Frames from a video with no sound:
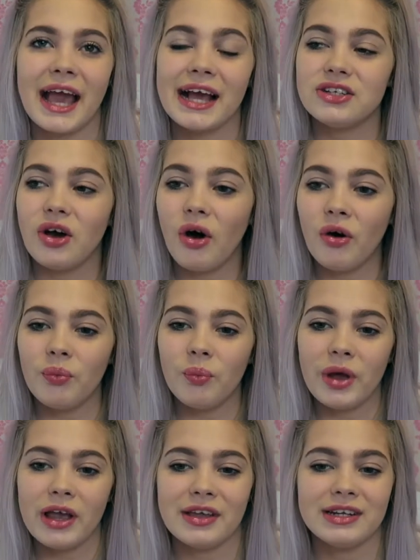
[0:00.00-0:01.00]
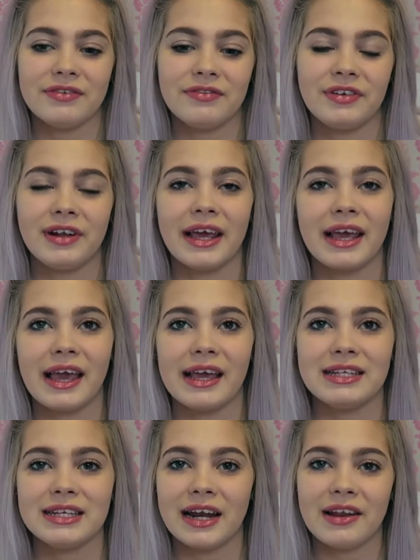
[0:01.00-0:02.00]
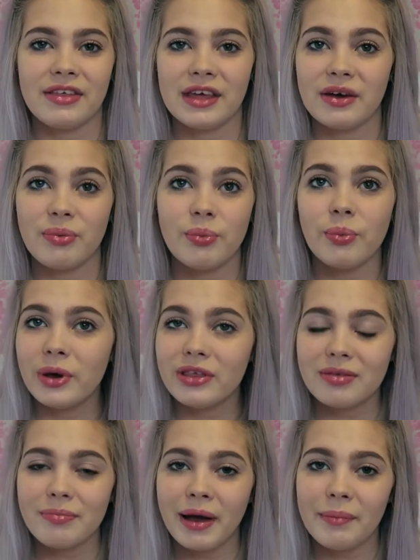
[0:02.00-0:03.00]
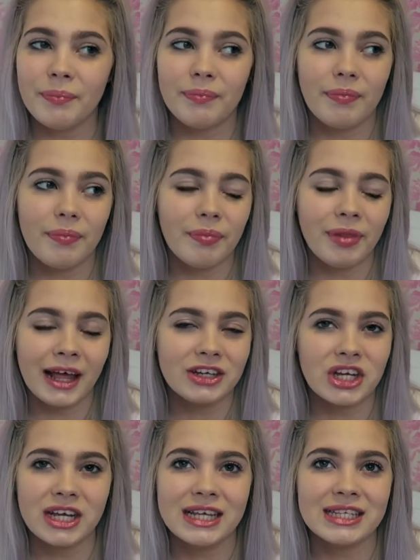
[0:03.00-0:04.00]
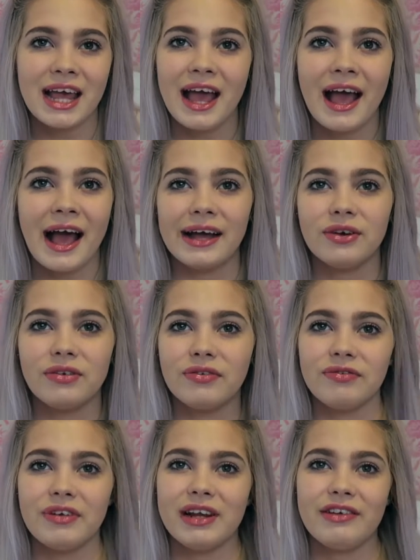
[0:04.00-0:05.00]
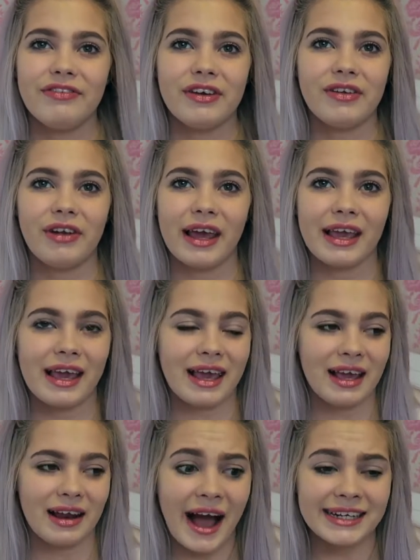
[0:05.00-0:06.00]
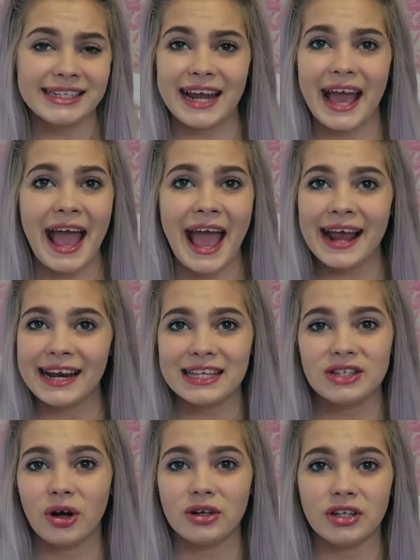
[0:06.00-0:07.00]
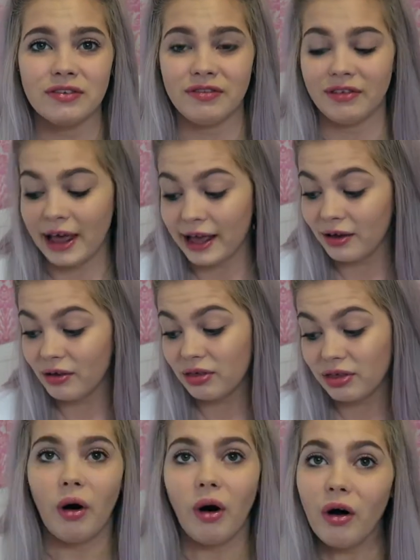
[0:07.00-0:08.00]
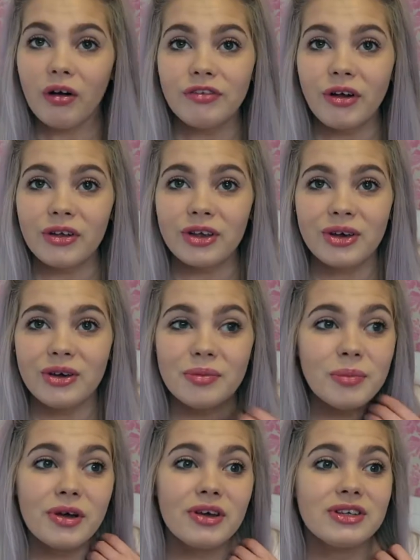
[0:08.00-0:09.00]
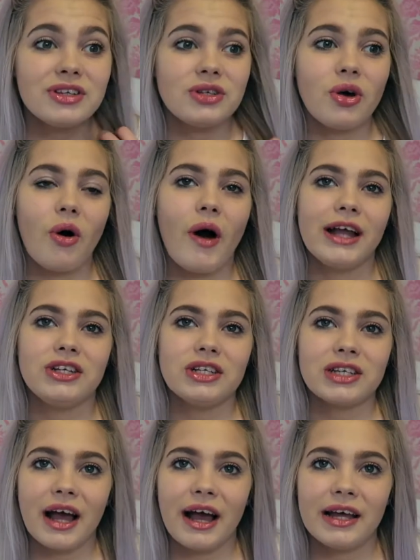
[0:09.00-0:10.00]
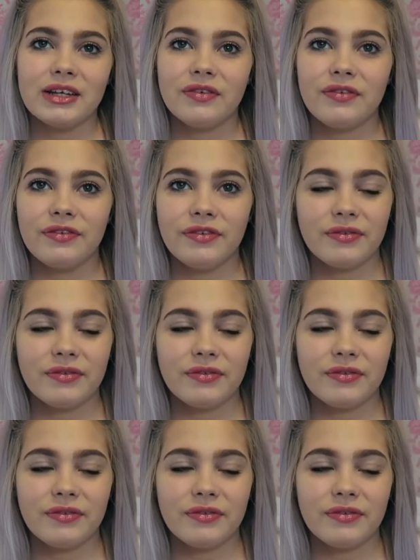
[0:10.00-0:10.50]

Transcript: get on with. I didn't feel like it did anything with my lashes. I don't really feel like it added any sort of length or volume, so I just kind of